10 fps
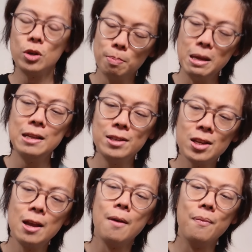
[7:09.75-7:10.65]
which
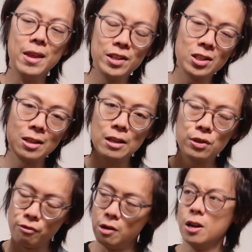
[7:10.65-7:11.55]
means this
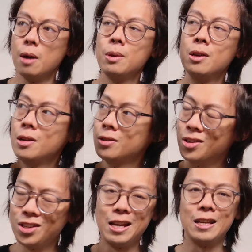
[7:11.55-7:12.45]
is freed up
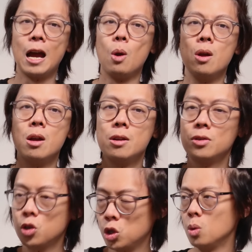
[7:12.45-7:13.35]
to take out
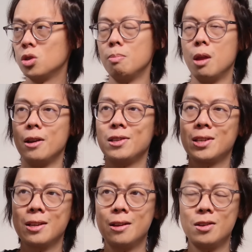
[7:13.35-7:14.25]
to shoot some
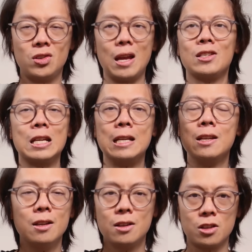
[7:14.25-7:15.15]
nice,
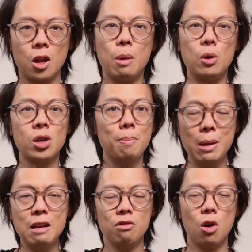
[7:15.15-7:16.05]
sexy, slow
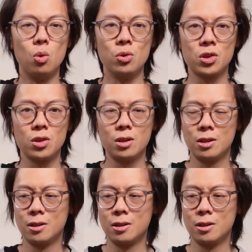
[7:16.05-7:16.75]
motion B-rolls.